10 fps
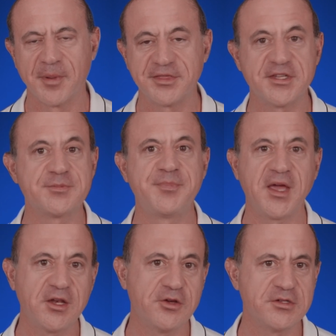But this
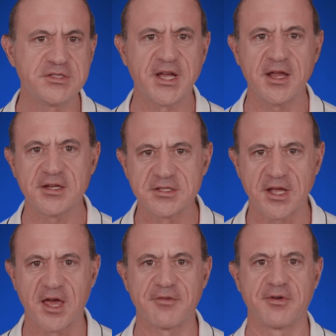big news
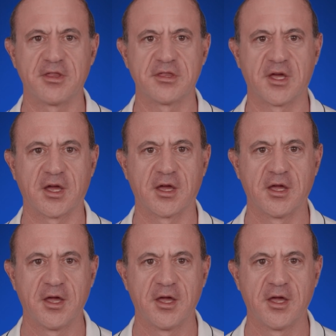changes everything.